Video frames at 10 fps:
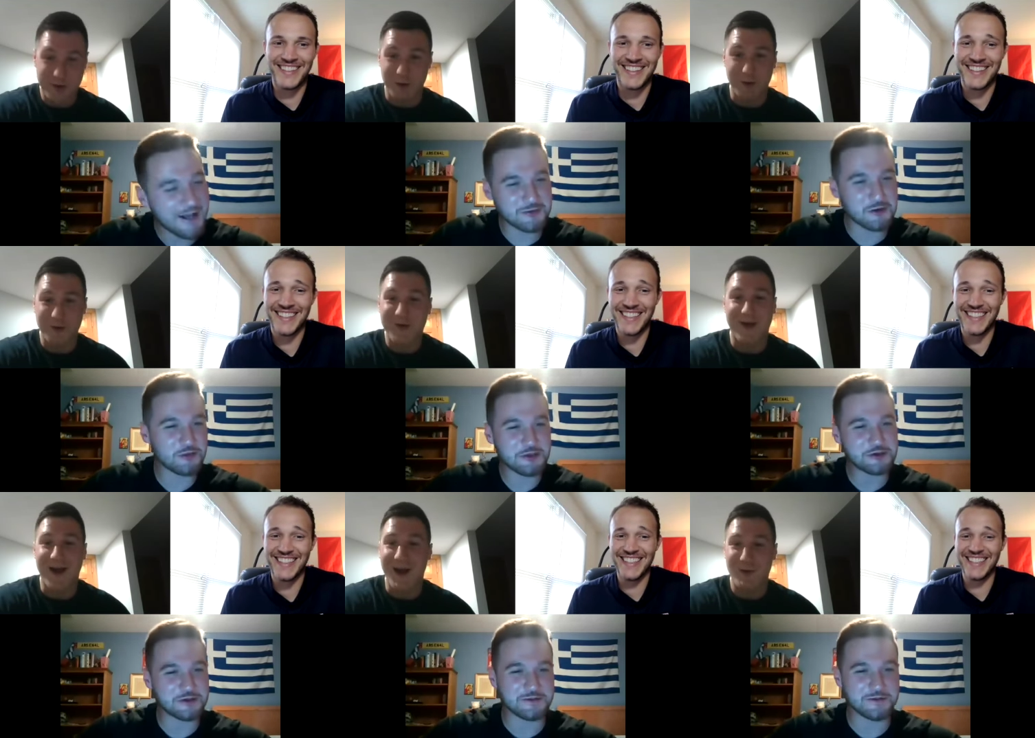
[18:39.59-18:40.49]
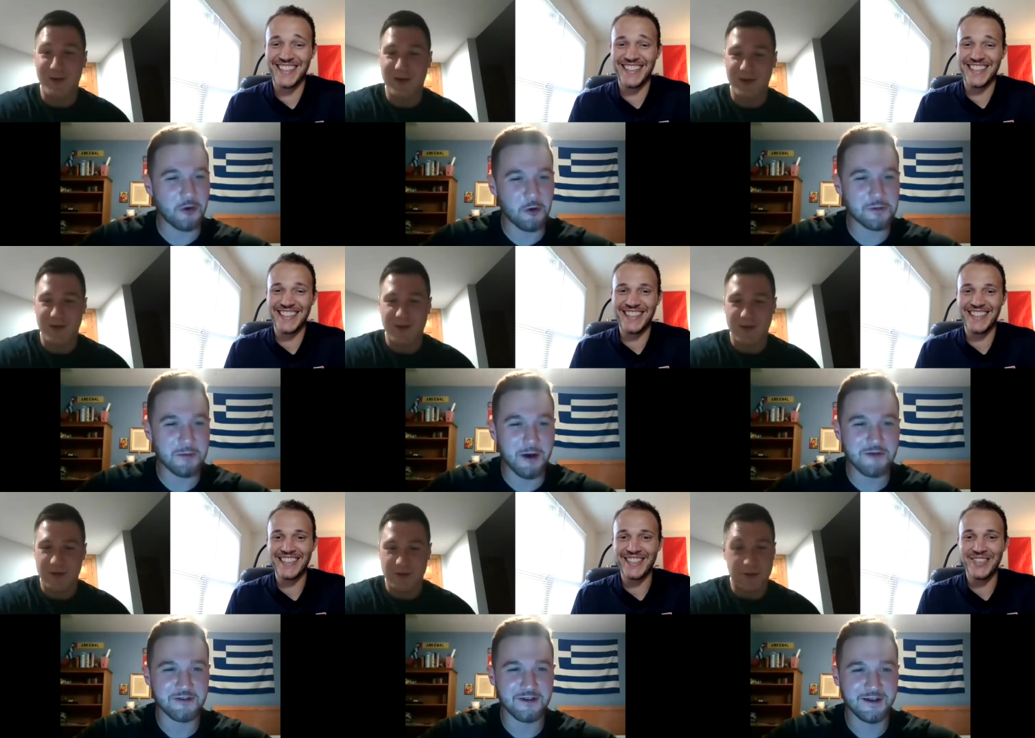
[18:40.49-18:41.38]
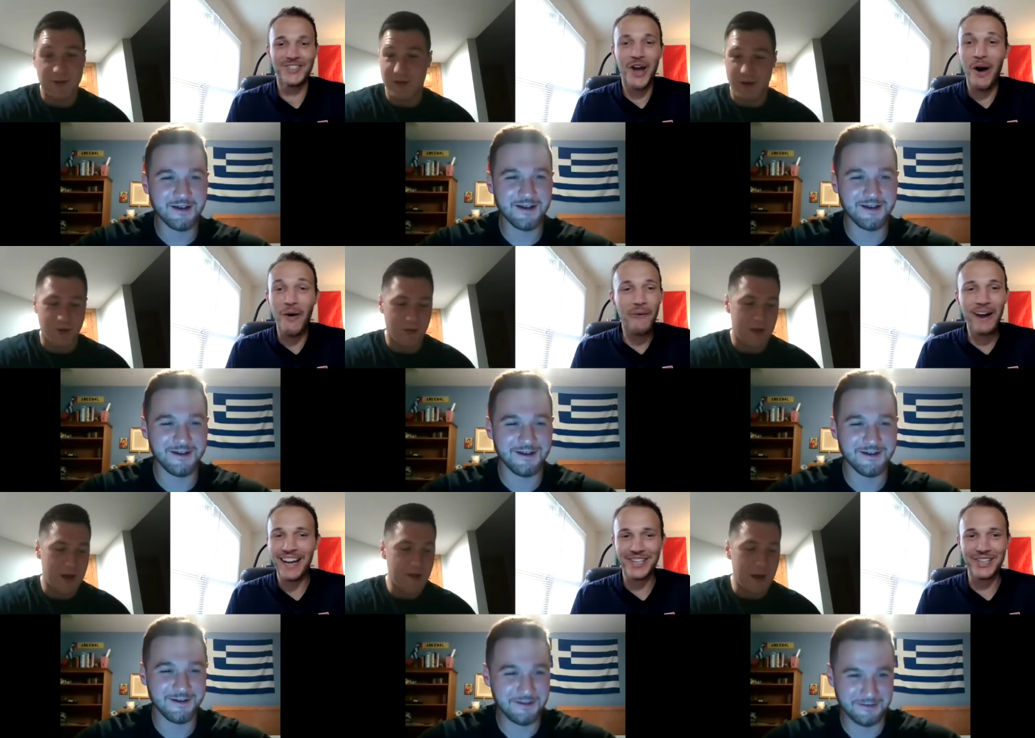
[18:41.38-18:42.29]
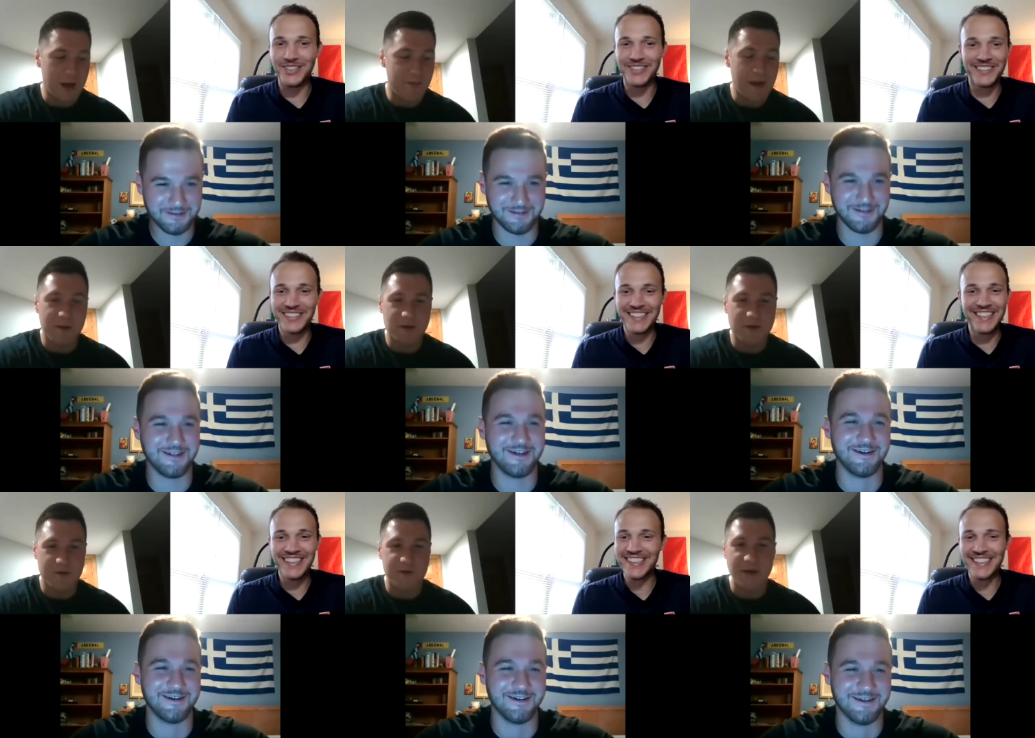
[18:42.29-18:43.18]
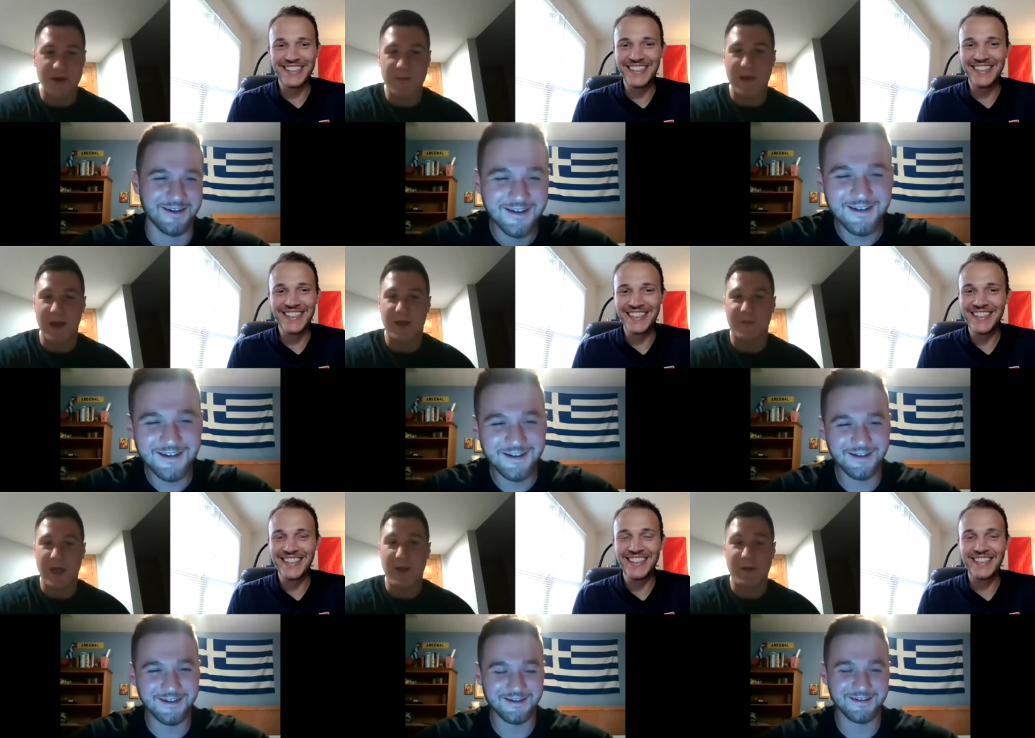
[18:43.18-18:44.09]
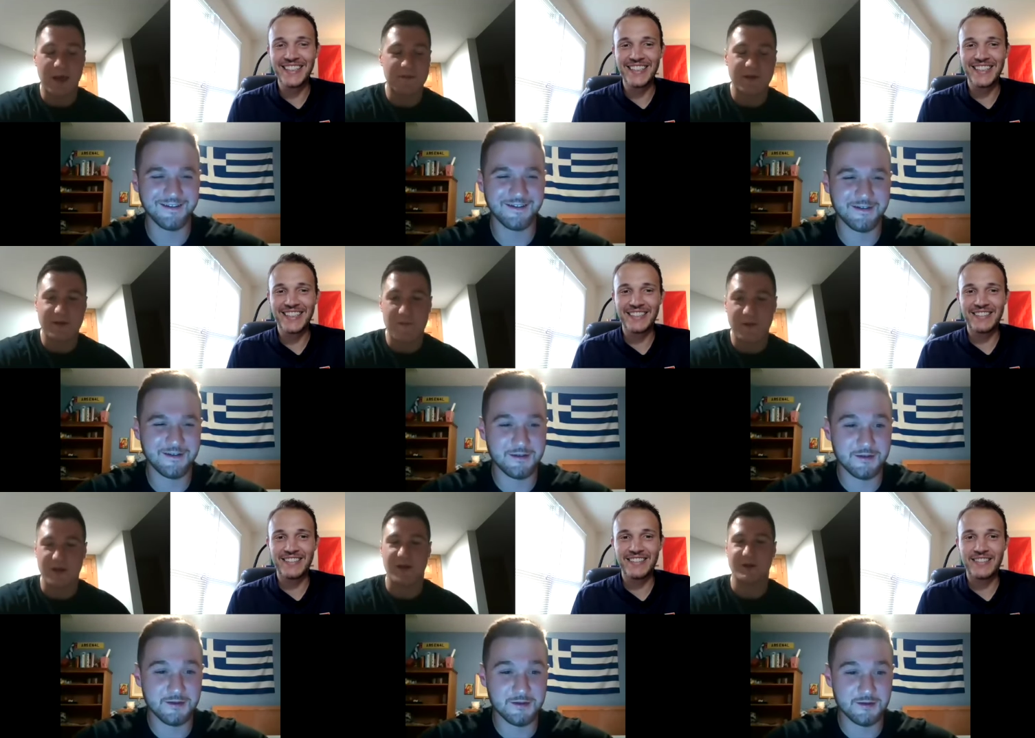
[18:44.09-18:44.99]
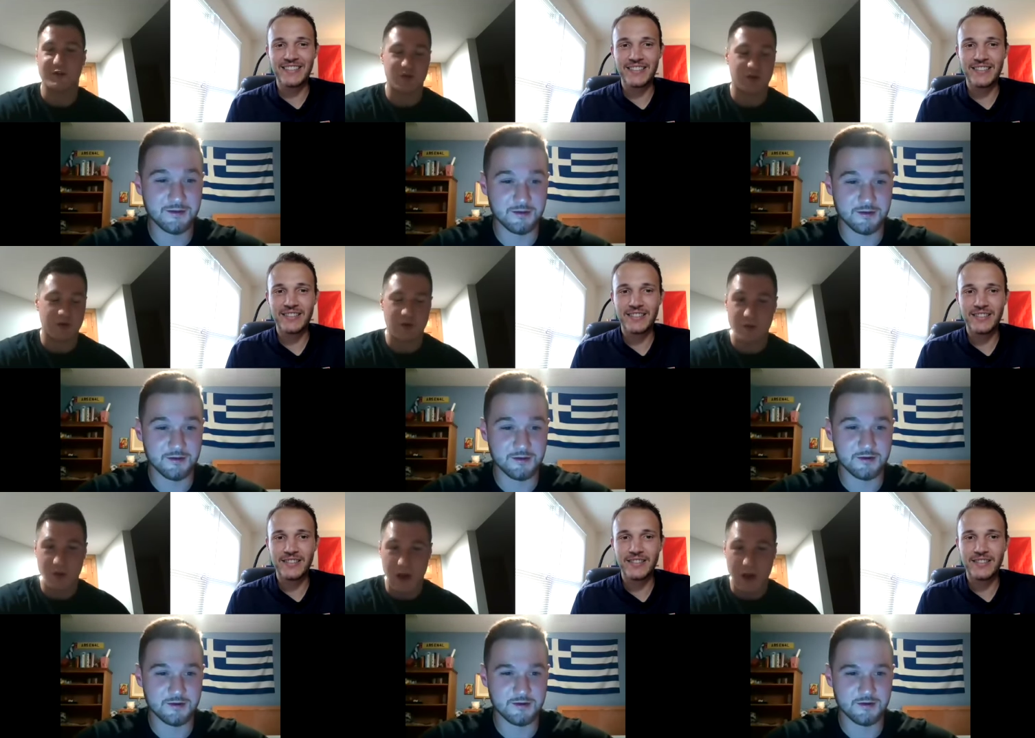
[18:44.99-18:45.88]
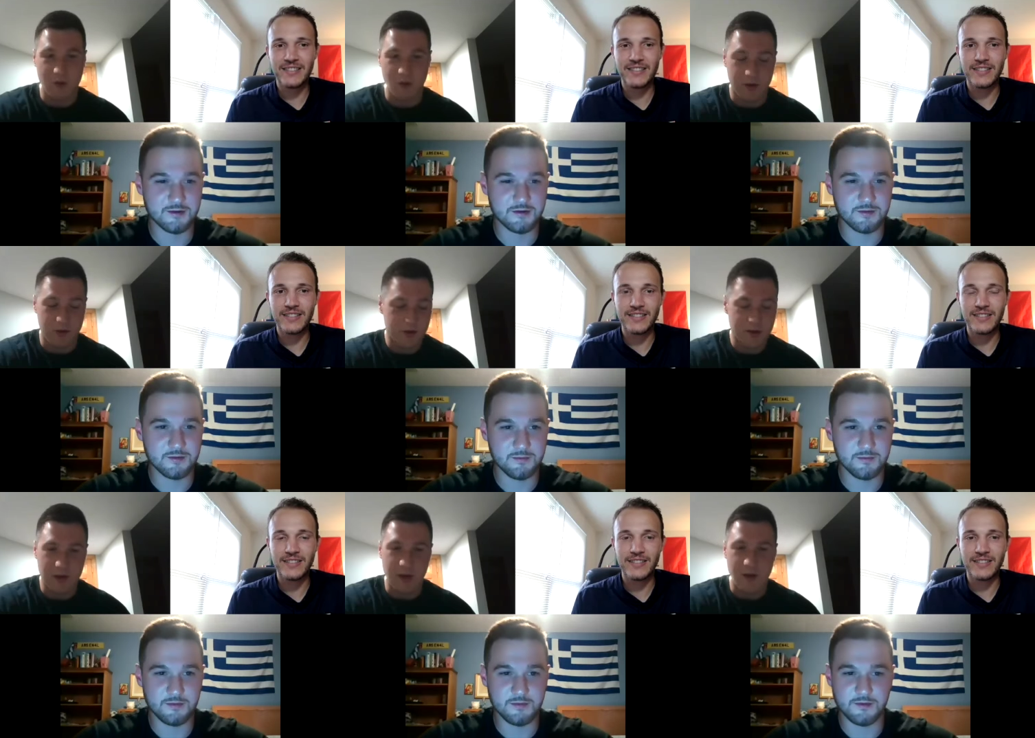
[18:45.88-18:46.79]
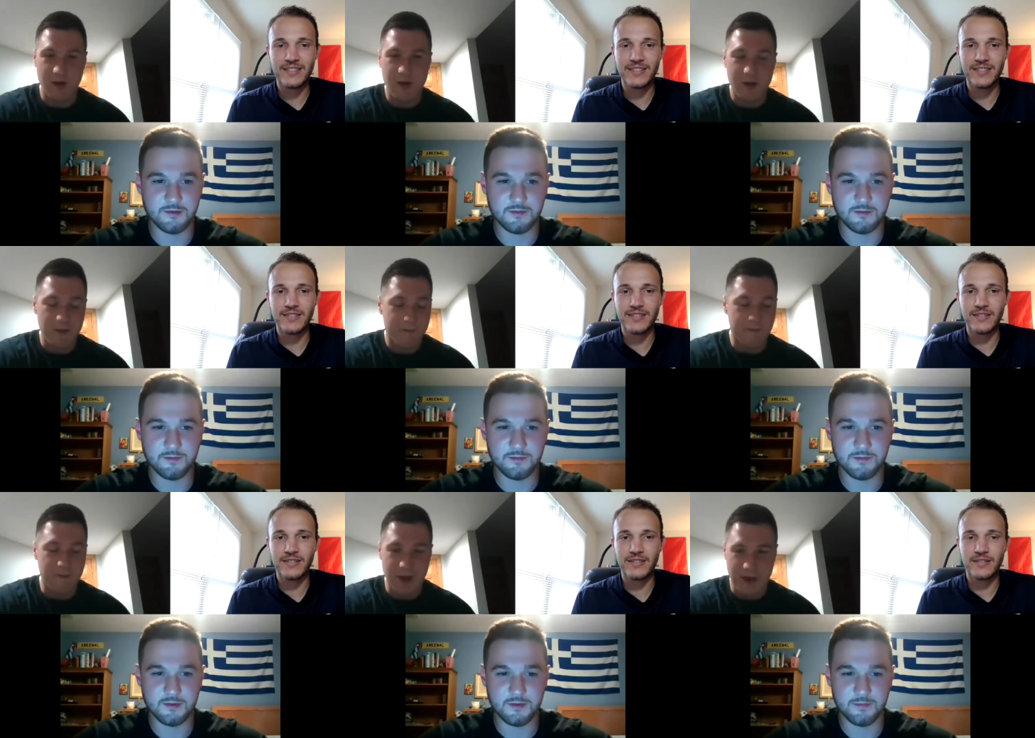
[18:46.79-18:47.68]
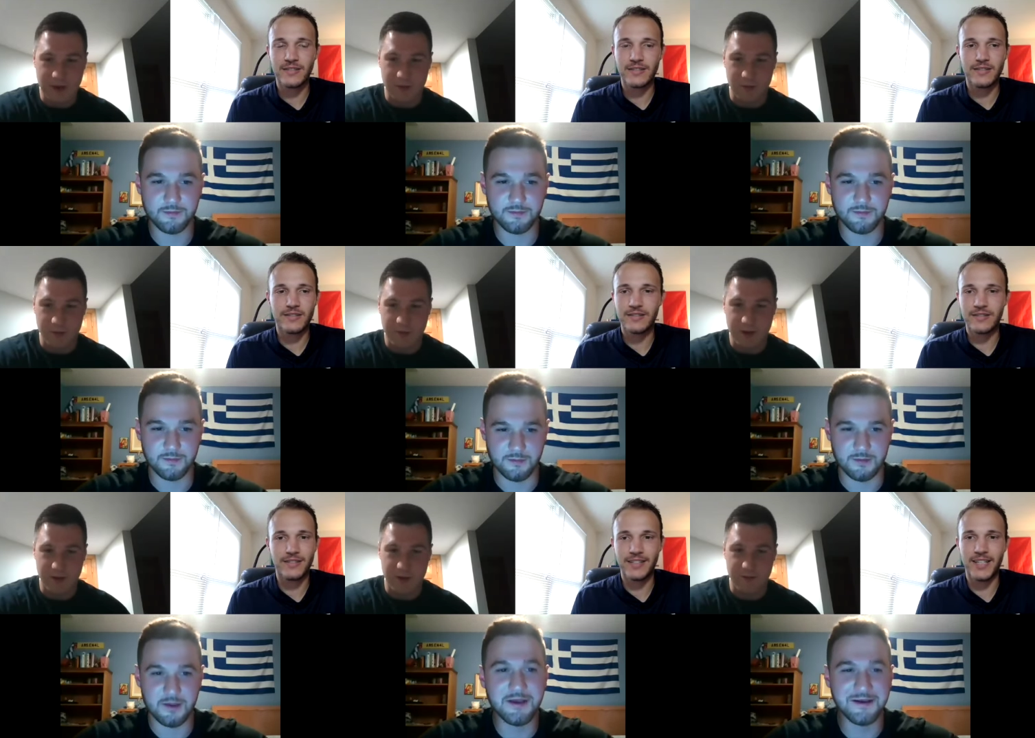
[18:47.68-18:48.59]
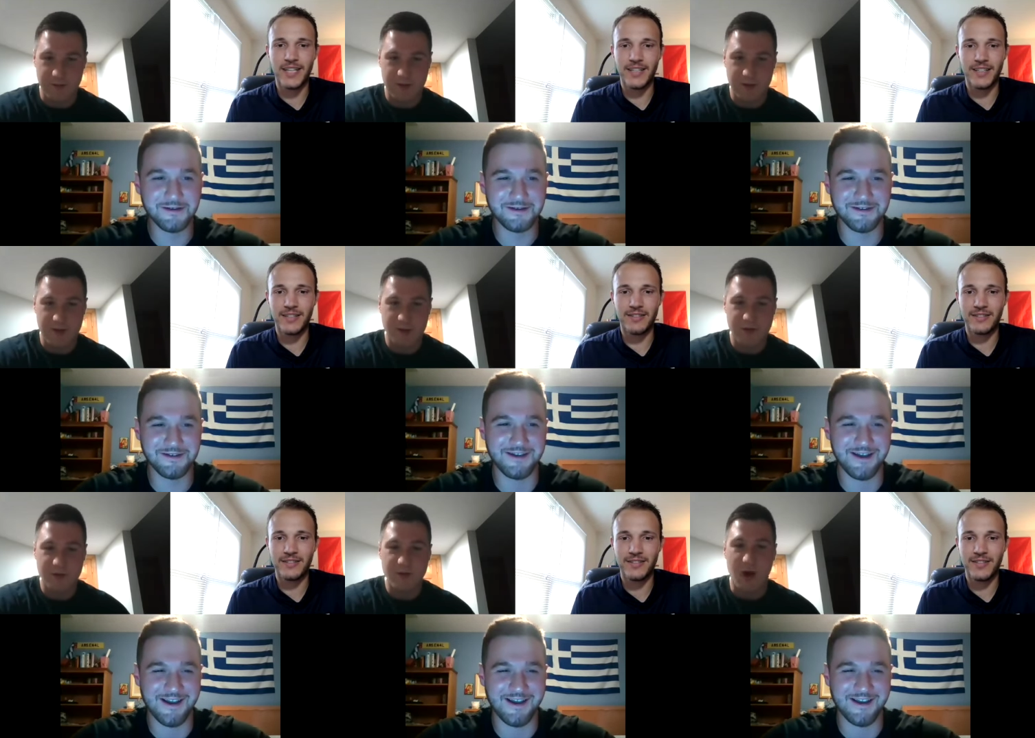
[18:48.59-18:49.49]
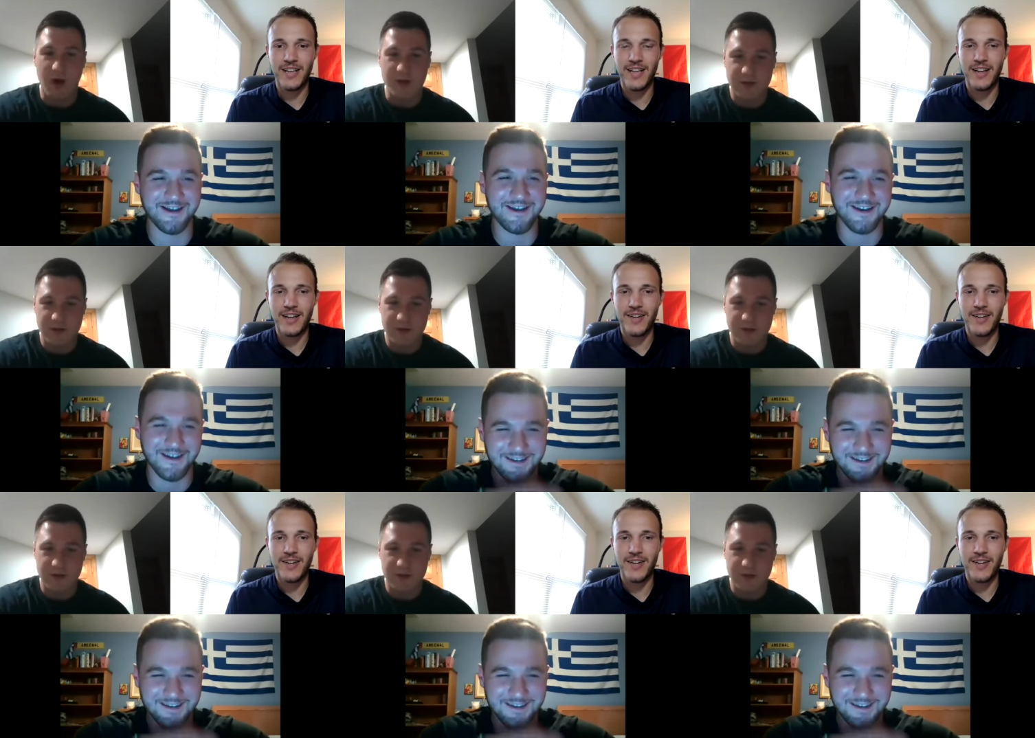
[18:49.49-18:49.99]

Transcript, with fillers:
Speaker 1: you don't think you could I would, put him off? No, no I, I back myself. I, I back. I back myself as a kind of strong dude. I would get manhandled by him. Yeah, no. Tossed